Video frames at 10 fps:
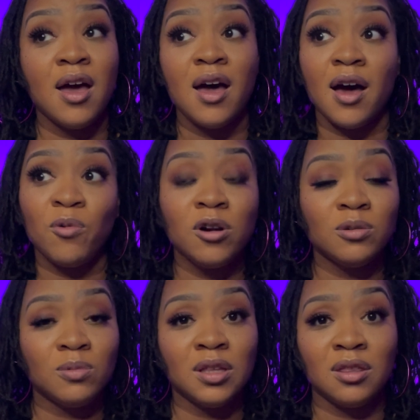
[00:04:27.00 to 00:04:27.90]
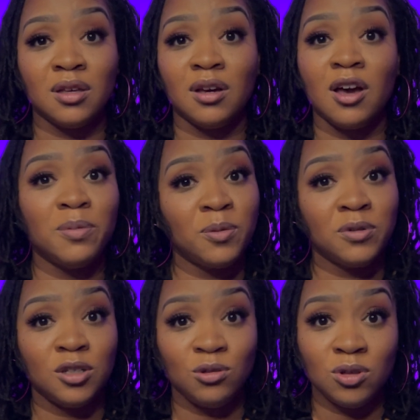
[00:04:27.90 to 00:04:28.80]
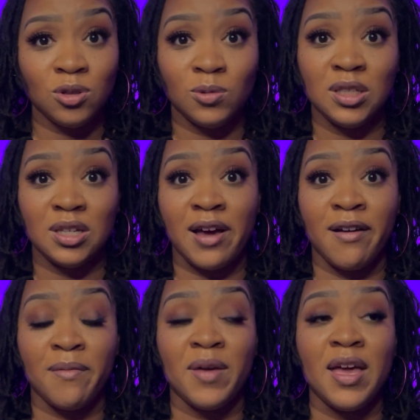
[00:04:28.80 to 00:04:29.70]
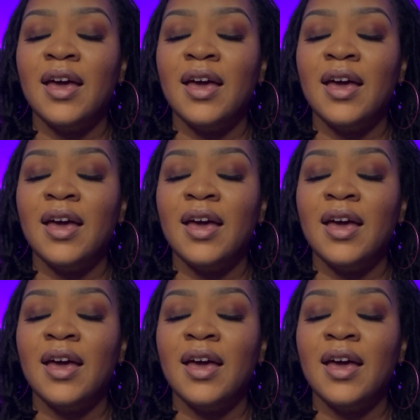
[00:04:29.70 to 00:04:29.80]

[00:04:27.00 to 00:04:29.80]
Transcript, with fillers: I worked with a couple of producers one time